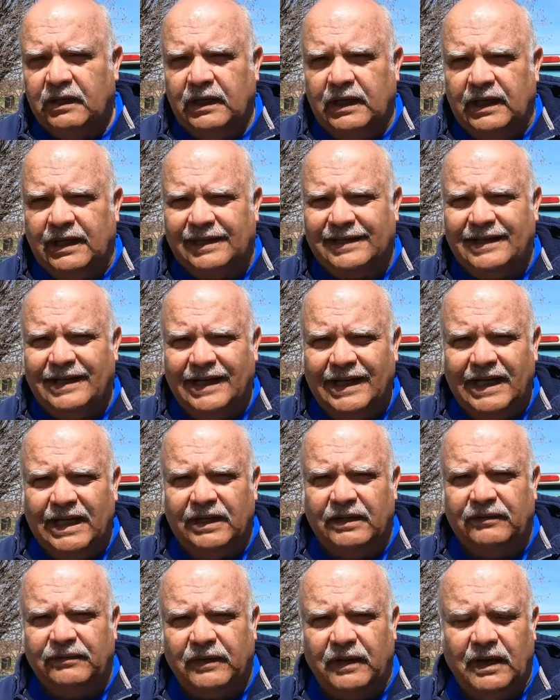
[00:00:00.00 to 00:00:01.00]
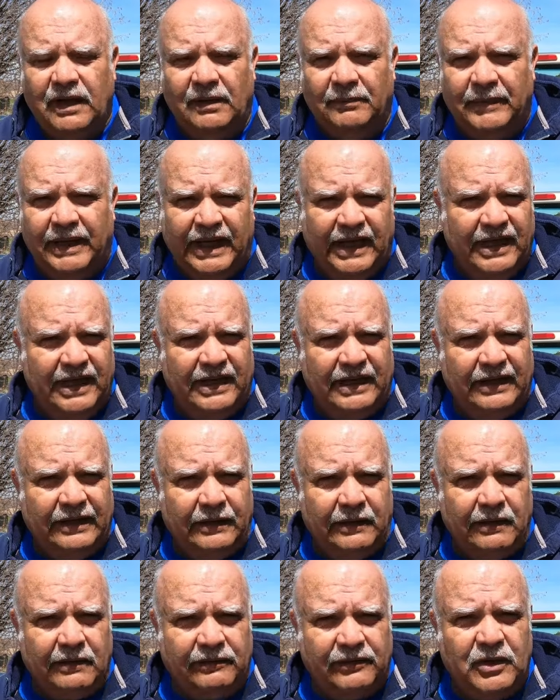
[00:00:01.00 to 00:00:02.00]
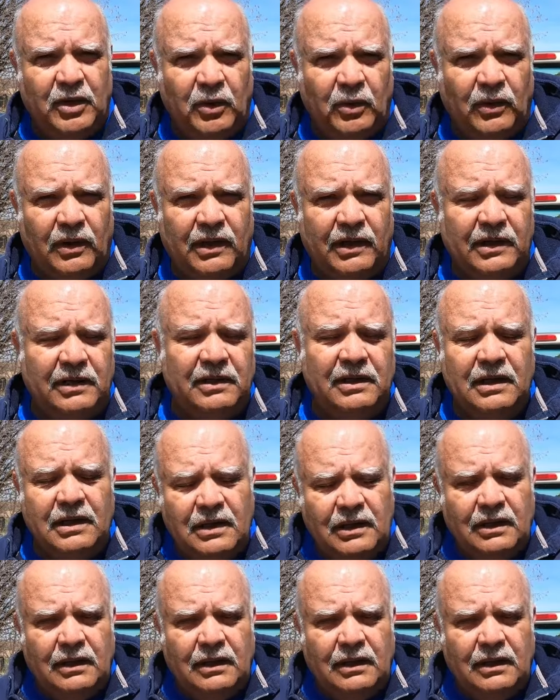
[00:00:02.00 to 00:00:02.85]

Get a cut from a ear of corn